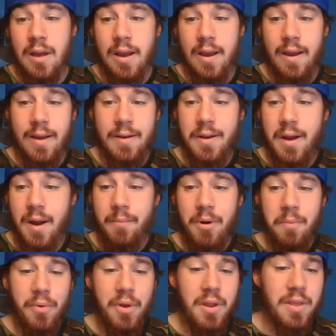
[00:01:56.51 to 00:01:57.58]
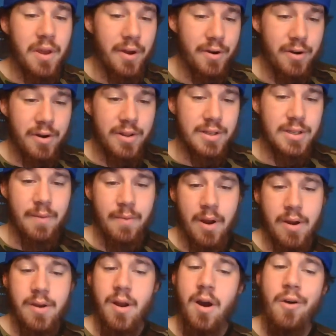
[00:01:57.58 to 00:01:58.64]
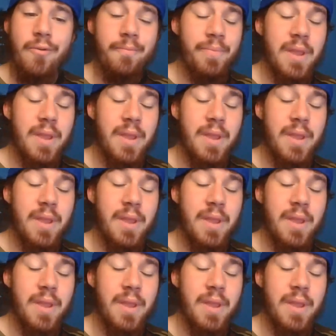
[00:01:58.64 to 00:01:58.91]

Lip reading: And I'm going to play the under in this game. I know